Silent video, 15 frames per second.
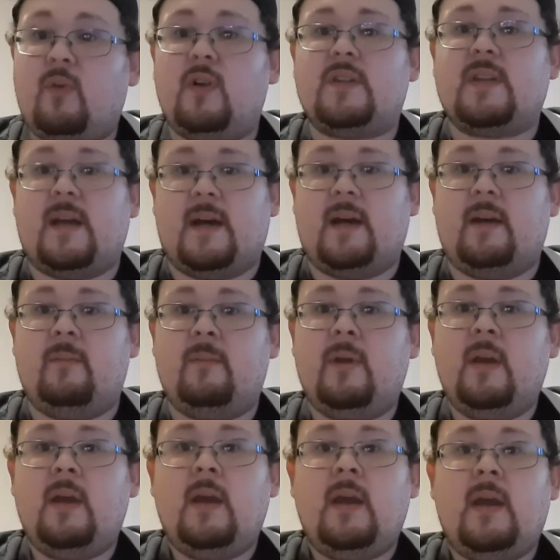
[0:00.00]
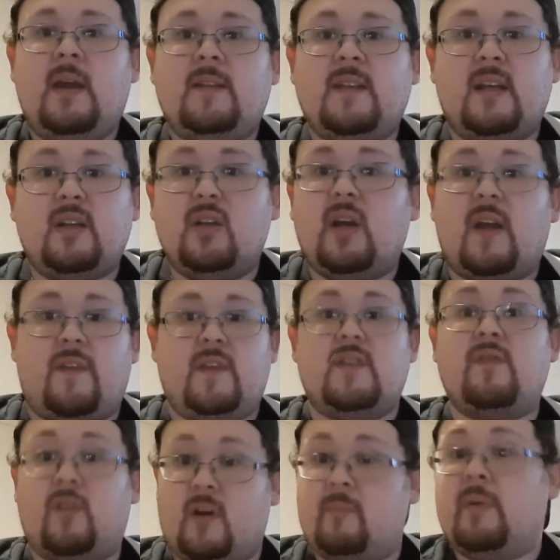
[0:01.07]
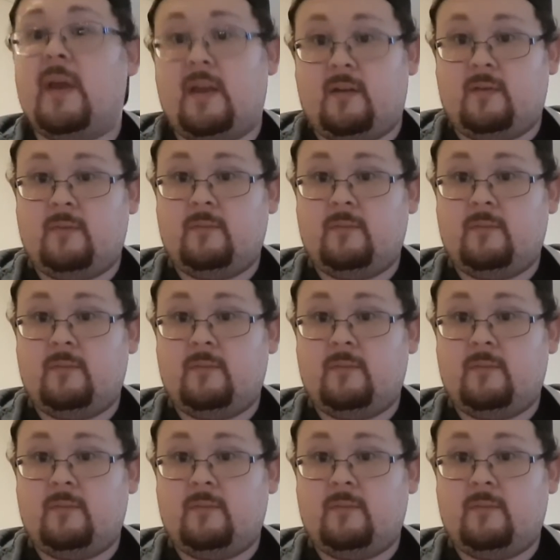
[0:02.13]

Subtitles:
time and take a look at this front panel.